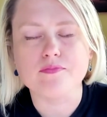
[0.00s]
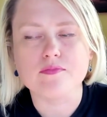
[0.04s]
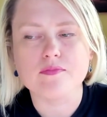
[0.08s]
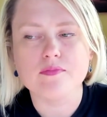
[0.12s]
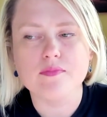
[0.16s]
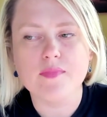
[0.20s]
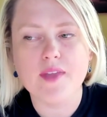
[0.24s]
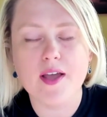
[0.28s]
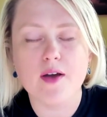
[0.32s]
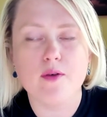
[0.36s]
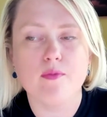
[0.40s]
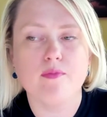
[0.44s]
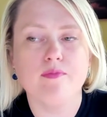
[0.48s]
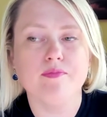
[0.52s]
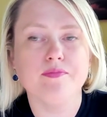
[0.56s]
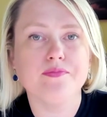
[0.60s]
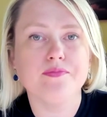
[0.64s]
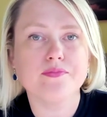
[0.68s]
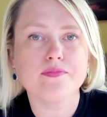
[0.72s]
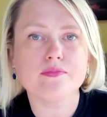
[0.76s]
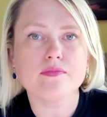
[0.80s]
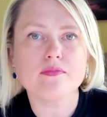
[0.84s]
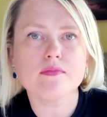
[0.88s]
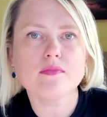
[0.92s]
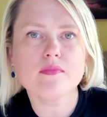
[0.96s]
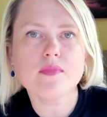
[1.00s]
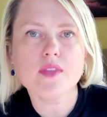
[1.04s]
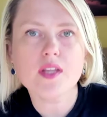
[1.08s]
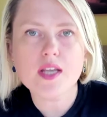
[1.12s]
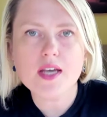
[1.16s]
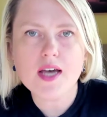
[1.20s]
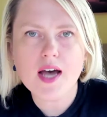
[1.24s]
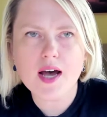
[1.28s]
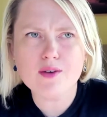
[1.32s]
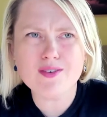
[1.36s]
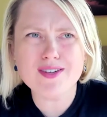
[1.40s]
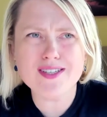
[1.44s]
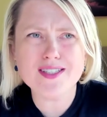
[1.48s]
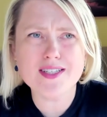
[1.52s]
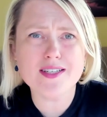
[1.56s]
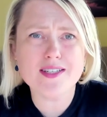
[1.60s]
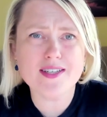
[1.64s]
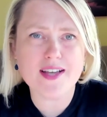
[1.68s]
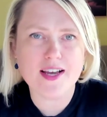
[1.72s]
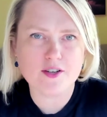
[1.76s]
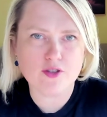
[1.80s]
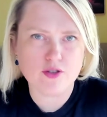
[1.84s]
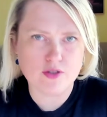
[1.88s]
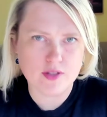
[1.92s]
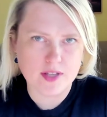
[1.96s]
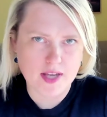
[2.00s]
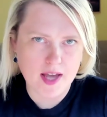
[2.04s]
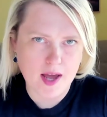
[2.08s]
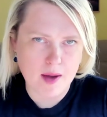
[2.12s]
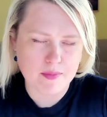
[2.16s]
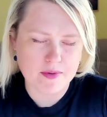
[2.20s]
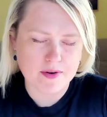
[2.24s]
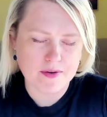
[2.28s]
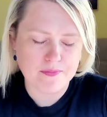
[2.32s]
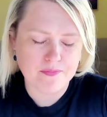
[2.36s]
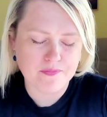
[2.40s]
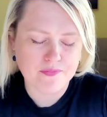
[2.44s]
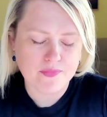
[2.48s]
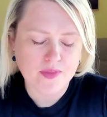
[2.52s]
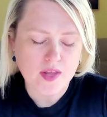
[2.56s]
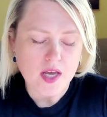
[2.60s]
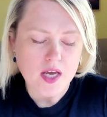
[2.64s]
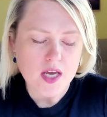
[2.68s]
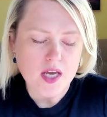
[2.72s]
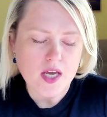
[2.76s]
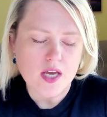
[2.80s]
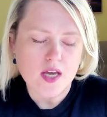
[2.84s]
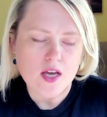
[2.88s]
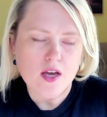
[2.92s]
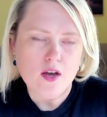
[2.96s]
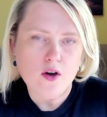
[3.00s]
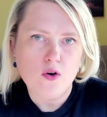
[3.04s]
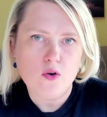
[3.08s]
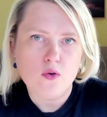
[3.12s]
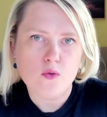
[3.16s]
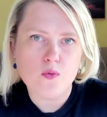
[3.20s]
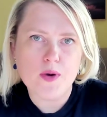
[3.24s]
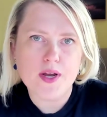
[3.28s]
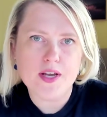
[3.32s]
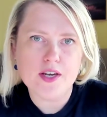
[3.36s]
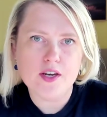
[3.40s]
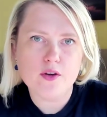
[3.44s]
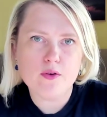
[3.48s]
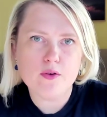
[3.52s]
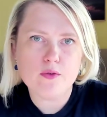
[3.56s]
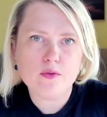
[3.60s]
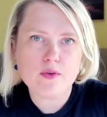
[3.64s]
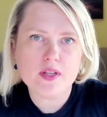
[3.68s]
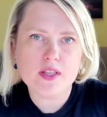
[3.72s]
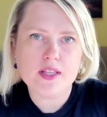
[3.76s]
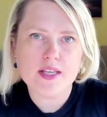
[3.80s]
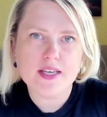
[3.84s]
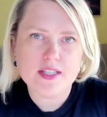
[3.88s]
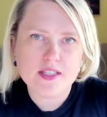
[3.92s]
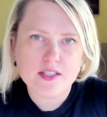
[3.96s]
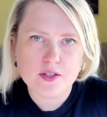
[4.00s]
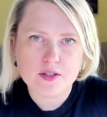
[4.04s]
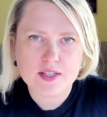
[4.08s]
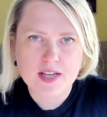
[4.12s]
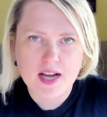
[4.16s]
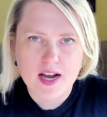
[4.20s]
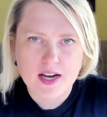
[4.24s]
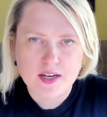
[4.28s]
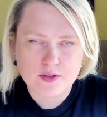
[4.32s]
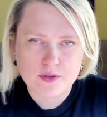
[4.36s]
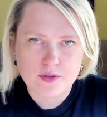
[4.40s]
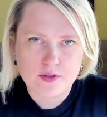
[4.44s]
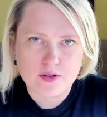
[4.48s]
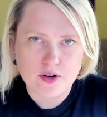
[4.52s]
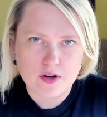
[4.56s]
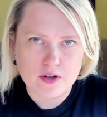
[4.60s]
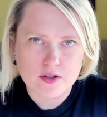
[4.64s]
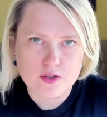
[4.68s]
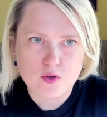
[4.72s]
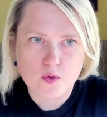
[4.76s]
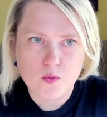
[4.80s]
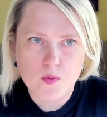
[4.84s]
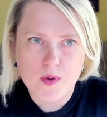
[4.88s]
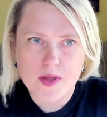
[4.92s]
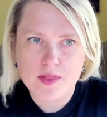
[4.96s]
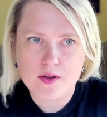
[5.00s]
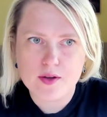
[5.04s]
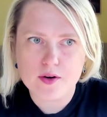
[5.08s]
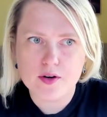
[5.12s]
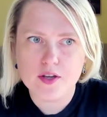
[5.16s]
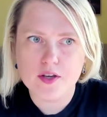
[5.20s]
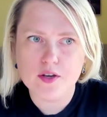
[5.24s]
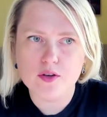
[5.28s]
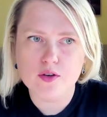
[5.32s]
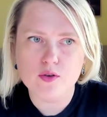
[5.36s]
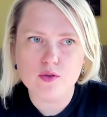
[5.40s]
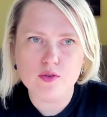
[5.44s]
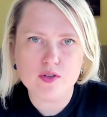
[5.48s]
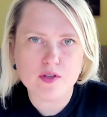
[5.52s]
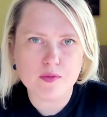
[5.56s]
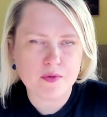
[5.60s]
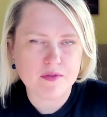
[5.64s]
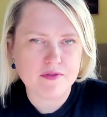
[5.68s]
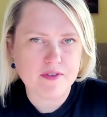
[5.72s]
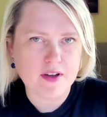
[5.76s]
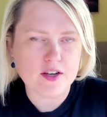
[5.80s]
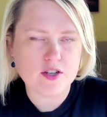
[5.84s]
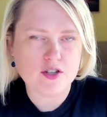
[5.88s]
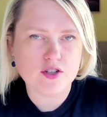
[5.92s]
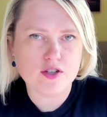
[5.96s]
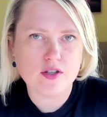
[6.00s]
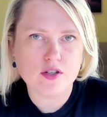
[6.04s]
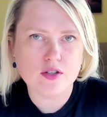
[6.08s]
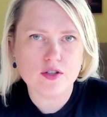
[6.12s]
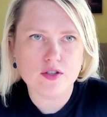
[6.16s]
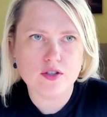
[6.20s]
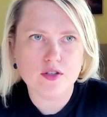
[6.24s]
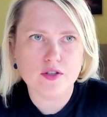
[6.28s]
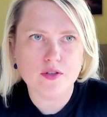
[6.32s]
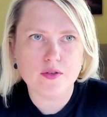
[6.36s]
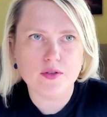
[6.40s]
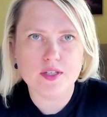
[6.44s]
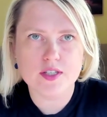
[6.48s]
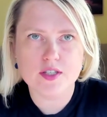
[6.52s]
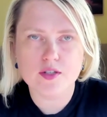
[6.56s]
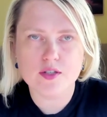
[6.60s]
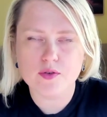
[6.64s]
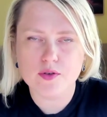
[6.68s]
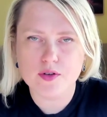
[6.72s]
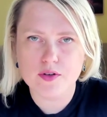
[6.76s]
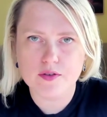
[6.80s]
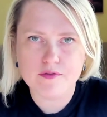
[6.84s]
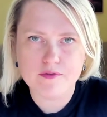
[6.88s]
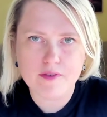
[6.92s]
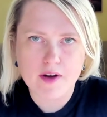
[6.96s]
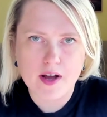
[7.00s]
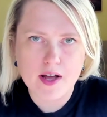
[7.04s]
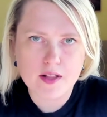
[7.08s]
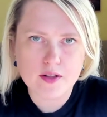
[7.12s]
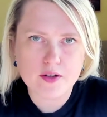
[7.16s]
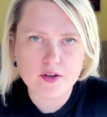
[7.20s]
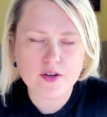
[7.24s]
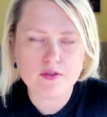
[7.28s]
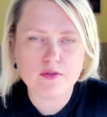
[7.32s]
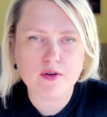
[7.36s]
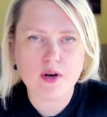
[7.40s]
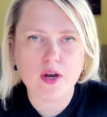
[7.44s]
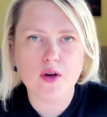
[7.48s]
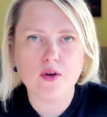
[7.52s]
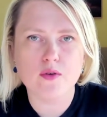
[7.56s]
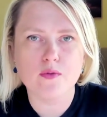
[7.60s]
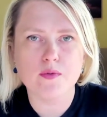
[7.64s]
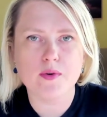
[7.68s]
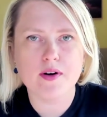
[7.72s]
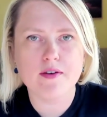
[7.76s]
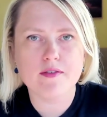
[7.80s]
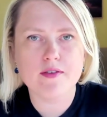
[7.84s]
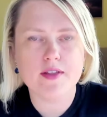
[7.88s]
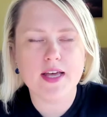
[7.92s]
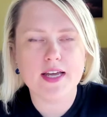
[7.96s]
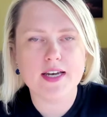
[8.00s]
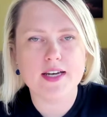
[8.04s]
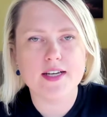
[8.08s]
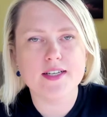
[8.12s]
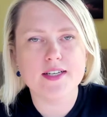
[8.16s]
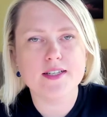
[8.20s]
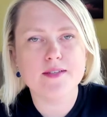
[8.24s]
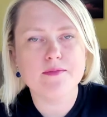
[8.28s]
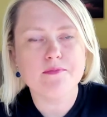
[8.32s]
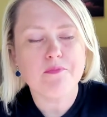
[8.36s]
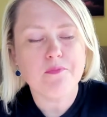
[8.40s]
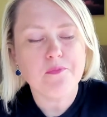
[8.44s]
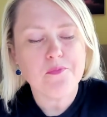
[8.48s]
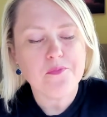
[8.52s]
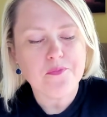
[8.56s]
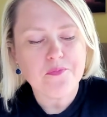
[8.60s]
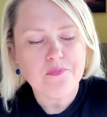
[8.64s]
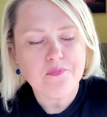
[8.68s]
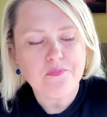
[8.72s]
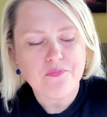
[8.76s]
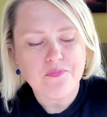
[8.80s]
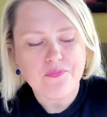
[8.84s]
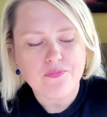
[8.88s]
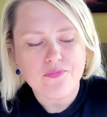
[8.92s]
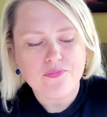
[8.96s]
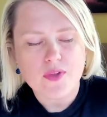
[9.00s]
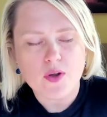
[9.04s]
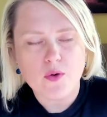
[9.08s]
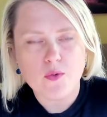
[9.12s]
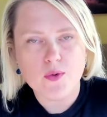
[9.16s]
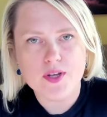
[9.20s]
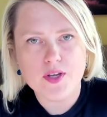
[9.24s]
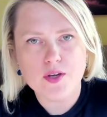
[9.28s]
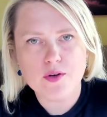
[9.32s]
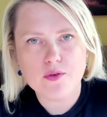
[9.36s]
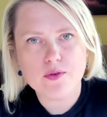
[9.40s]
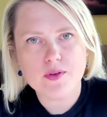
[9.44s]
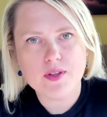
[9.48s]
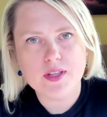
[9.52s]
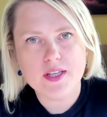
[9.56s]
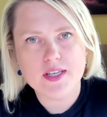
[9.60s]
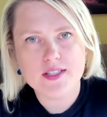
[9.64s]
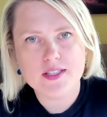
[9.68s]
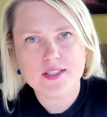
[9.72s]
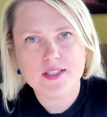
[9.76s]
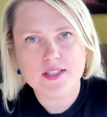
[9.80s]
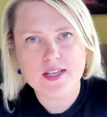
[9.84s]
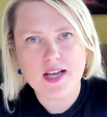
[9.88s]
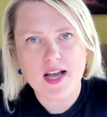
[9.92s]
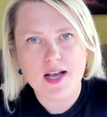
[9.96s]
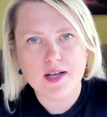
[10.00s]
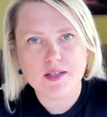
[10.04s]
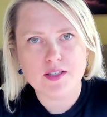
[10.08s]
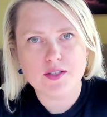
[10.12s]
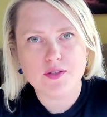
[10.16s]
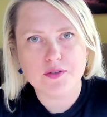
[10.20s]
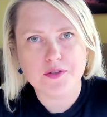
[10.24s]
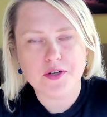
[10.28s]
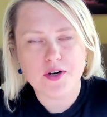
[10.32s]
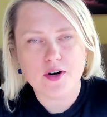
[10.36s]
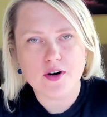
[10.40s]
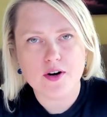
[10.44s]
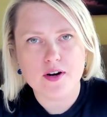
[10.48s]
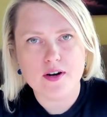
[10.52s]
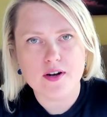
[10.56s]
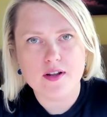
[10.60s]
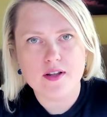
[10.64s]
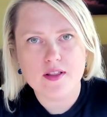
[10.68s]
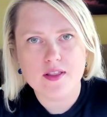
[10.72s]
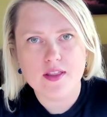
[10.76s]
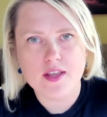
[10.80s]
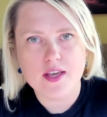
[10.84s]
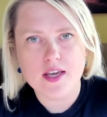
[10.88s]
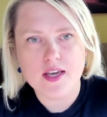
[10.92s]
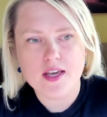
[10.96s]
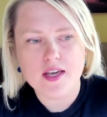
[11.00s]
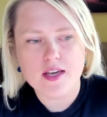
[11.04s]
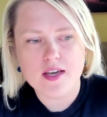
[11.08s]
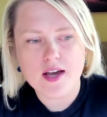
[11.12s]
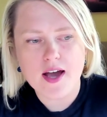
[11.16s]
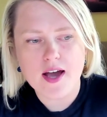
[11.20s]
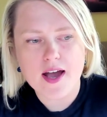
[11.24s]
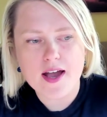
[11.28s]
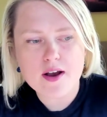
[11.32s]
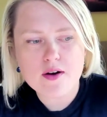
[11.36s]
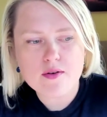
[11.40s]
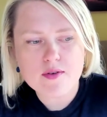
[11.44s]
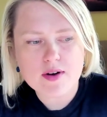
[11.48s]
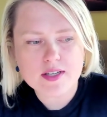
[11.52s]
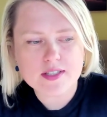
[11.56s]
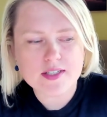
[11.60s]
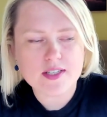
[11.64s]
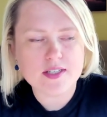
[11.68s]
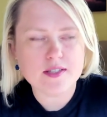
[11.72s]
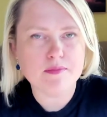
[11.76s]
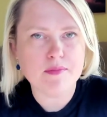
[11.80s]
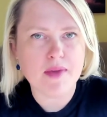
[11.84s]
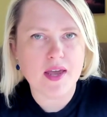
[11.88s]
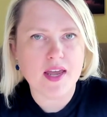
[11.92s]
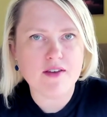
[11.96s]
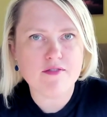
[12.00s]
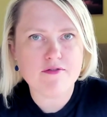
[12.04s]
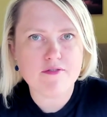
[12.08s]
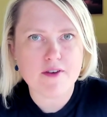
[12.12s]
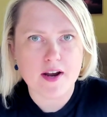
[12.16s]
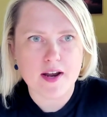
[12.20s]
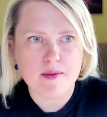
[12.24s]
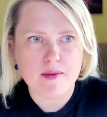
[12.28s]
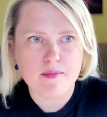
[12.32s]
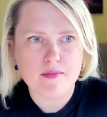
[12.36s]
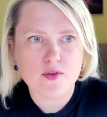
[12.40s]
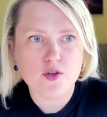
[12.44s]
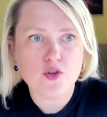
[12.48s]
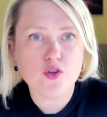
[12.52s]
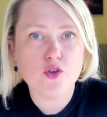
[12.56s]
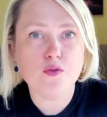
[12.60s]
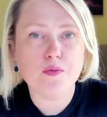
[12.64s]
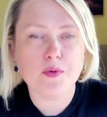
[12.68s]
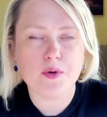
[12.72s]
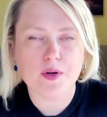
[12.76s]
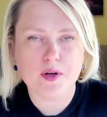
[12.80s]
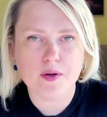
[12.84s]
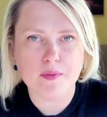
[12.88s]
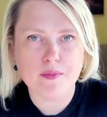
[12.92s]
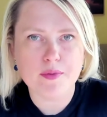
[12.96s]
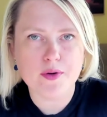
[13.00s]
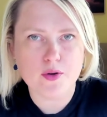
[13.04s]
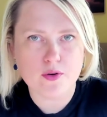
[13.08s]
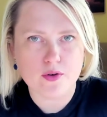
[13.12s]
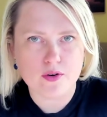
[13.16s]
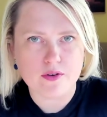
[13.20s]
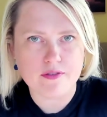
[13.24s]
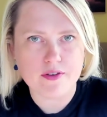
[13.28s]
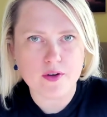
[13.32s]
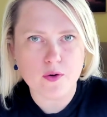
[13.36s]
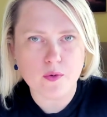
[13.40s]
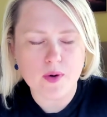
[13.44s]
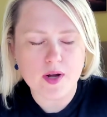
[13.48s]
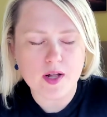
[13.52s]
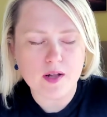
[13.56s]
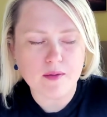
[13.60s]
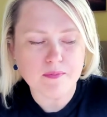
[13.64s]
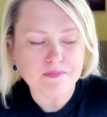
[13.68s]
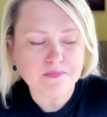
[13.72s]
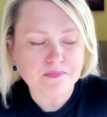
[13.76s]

Now, how does this actually happen? When you release your tax return, so whether you use a professional to do this or you file on your own, whatever that is, when you release the tax return, the IRS's mainframe, supercomputer, if you will,